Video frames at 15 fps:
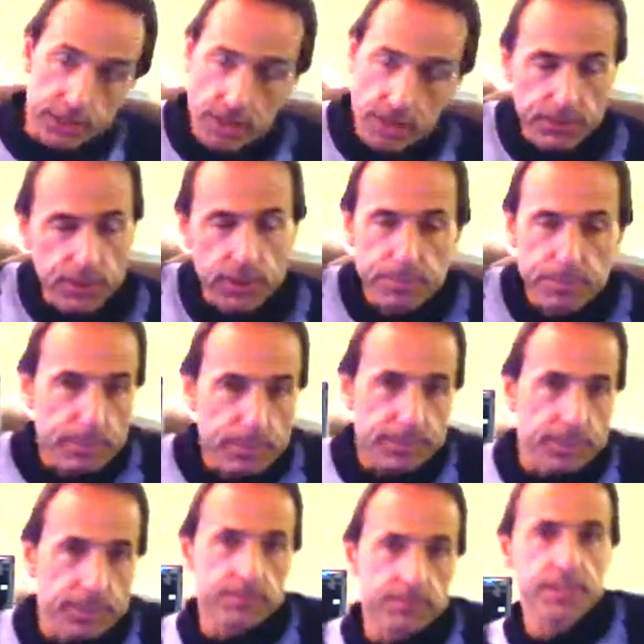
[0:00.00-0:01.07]
You're never going to be able
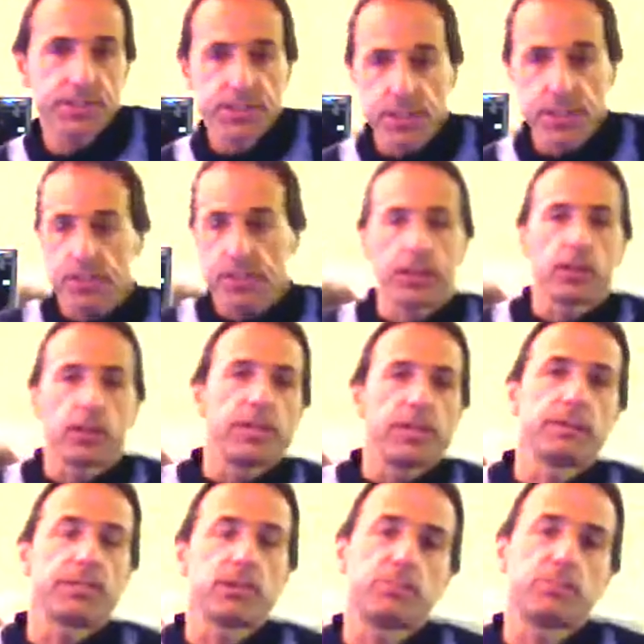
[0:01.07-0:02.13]
to convince. You're not going to
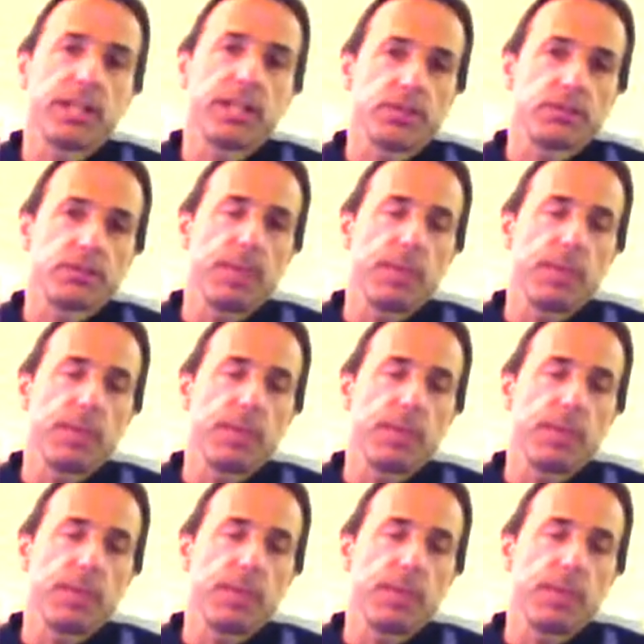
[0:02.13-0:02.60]
be able to speak to.